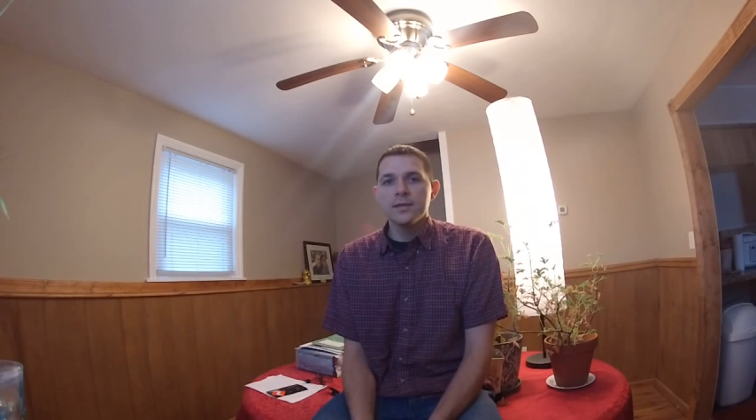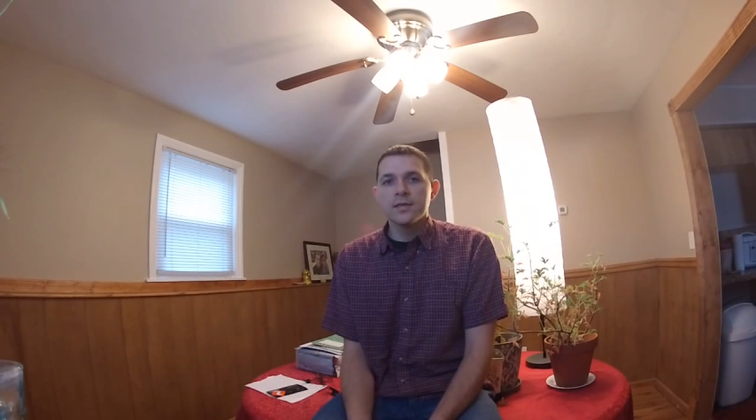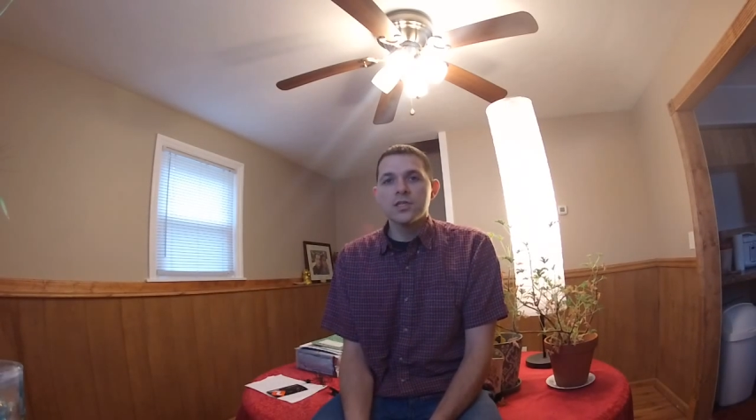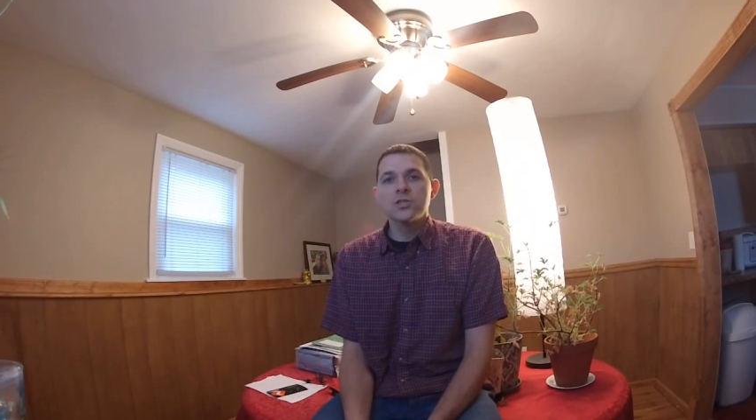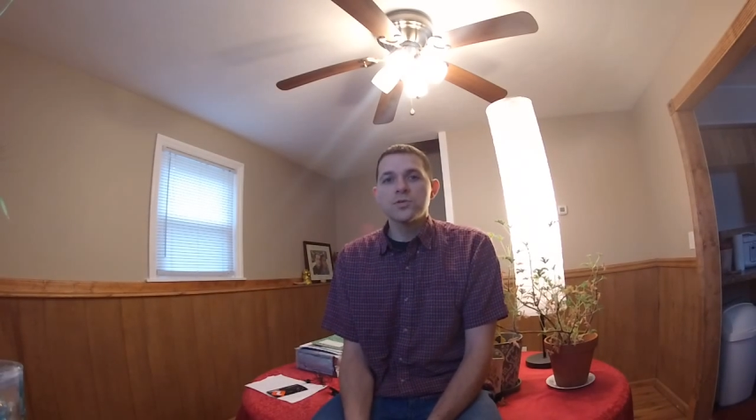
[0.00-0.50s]

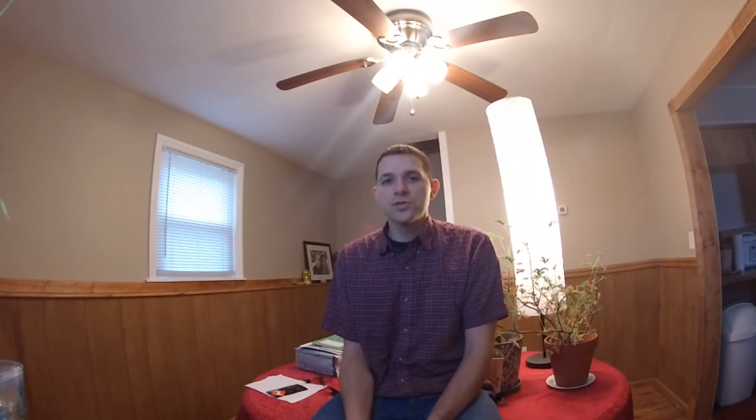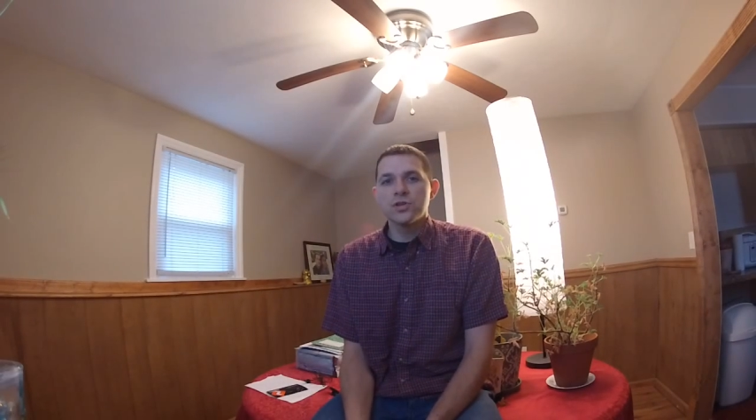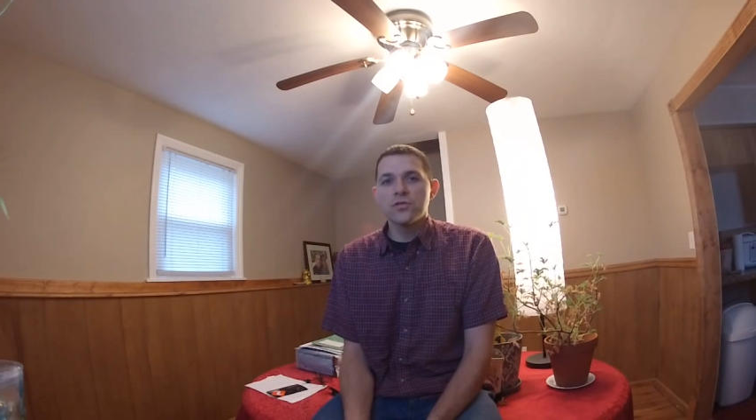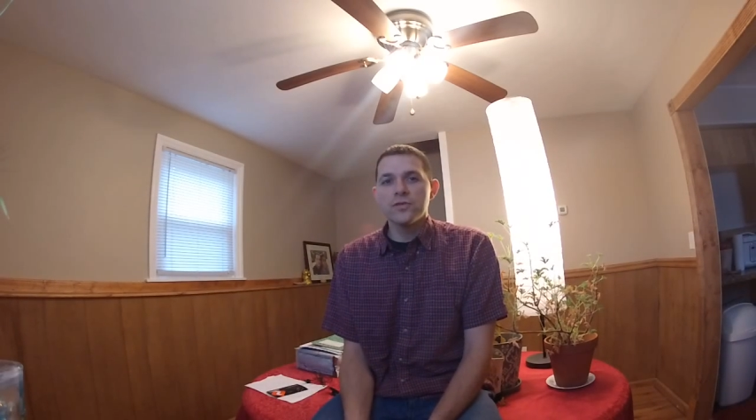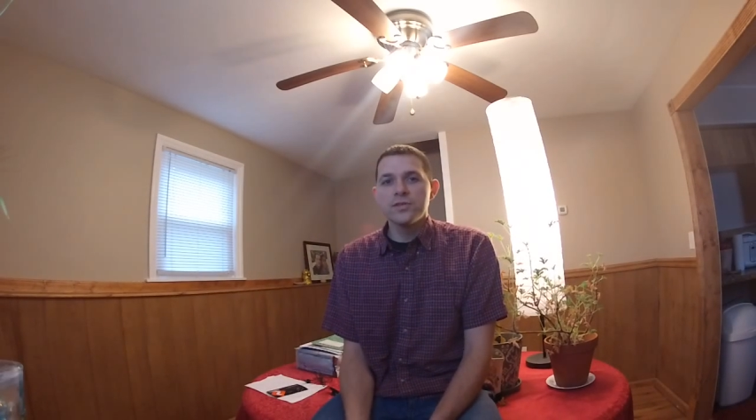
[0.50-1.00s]
customer
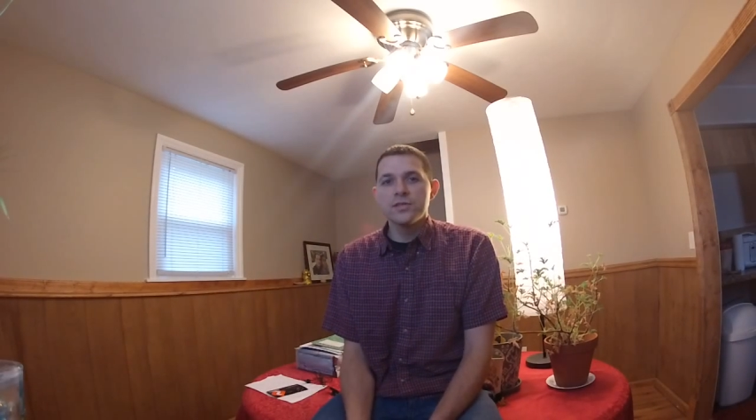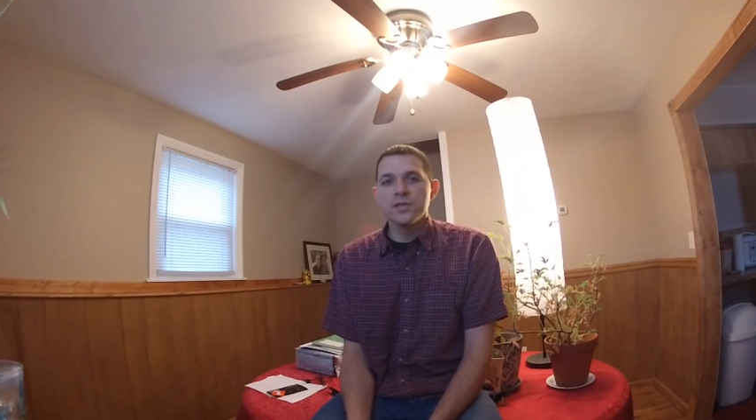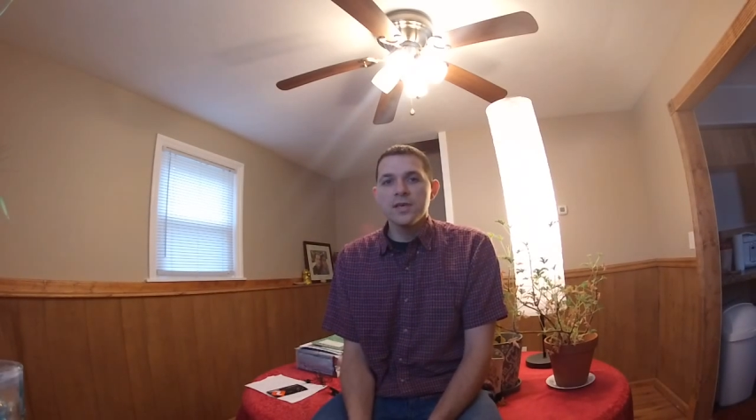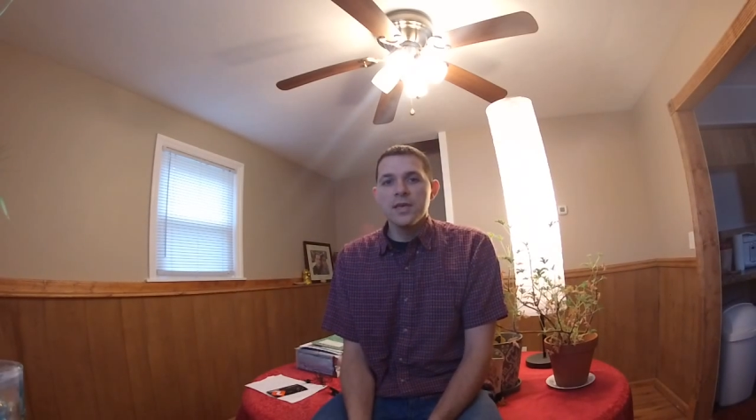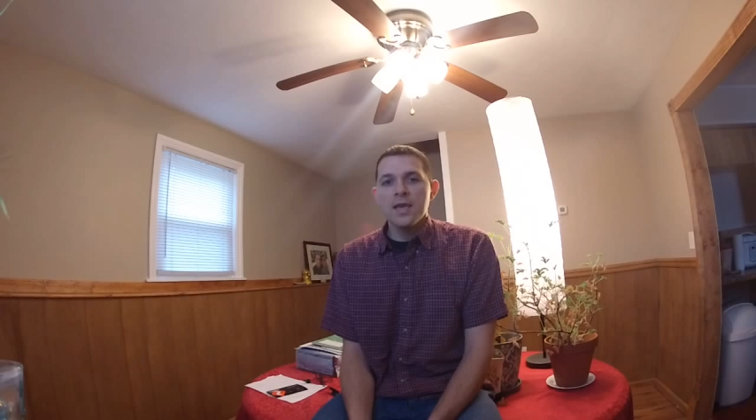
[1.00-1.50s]

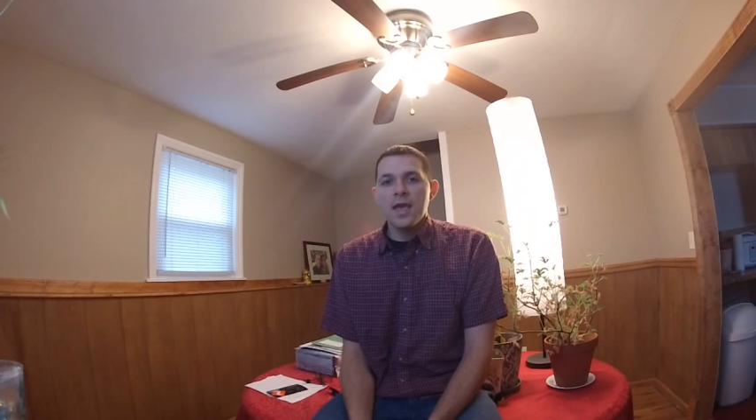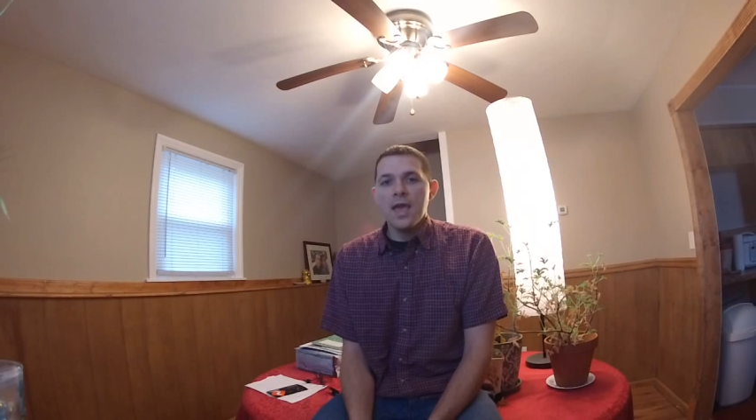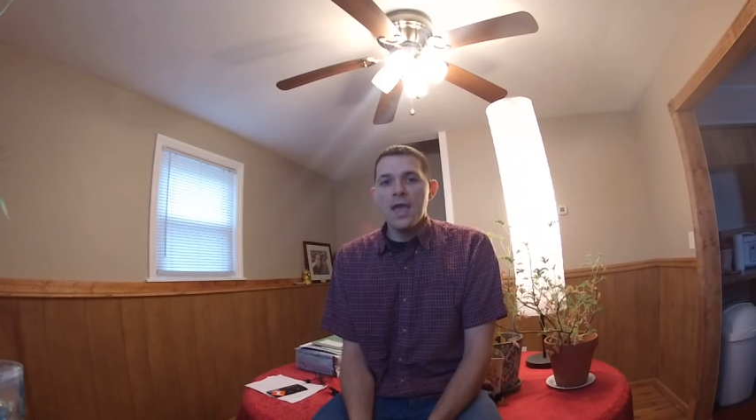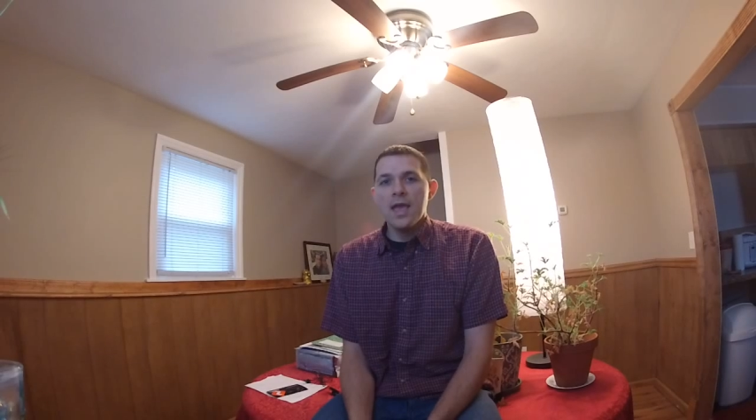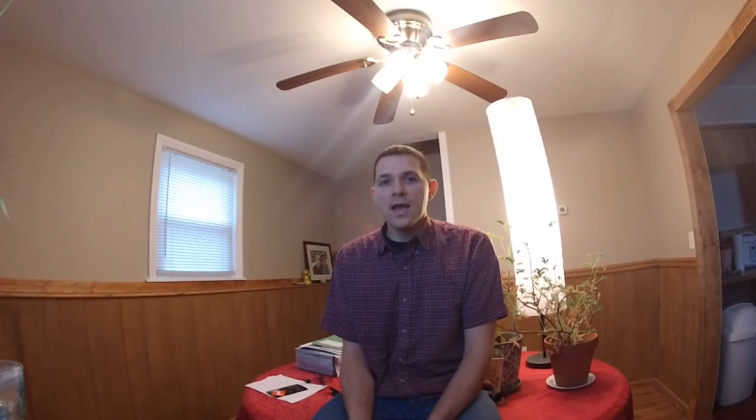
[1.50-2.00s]
service,
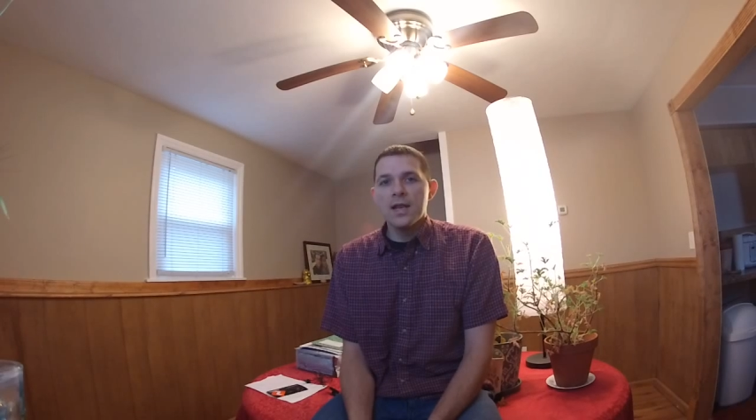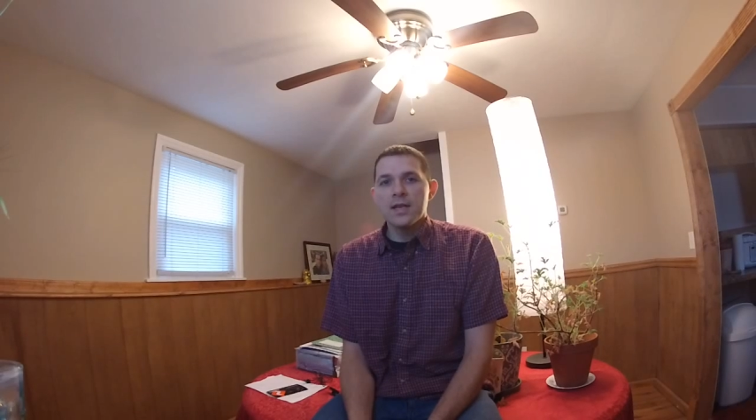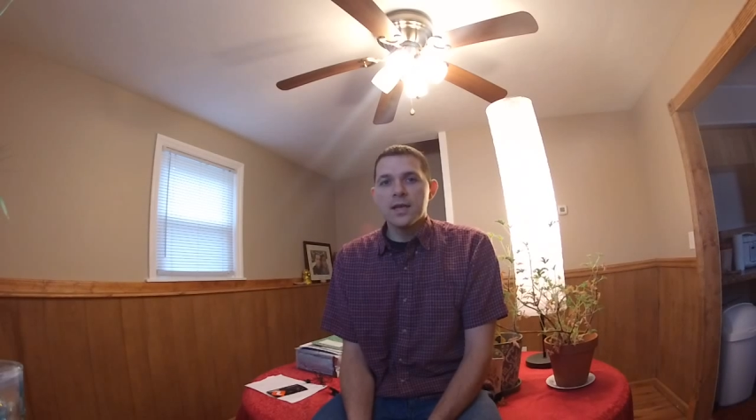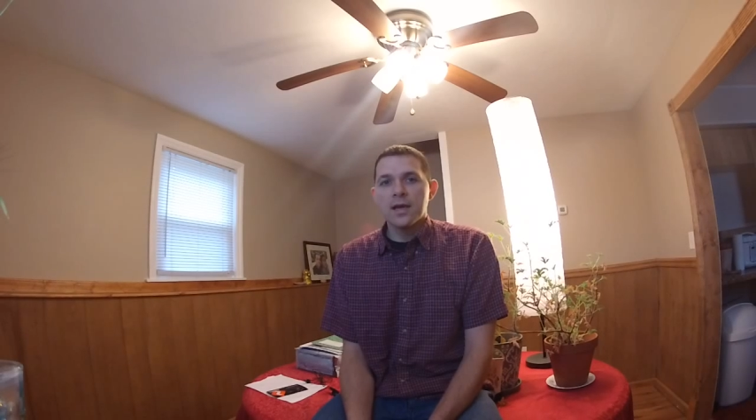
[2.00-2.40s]
and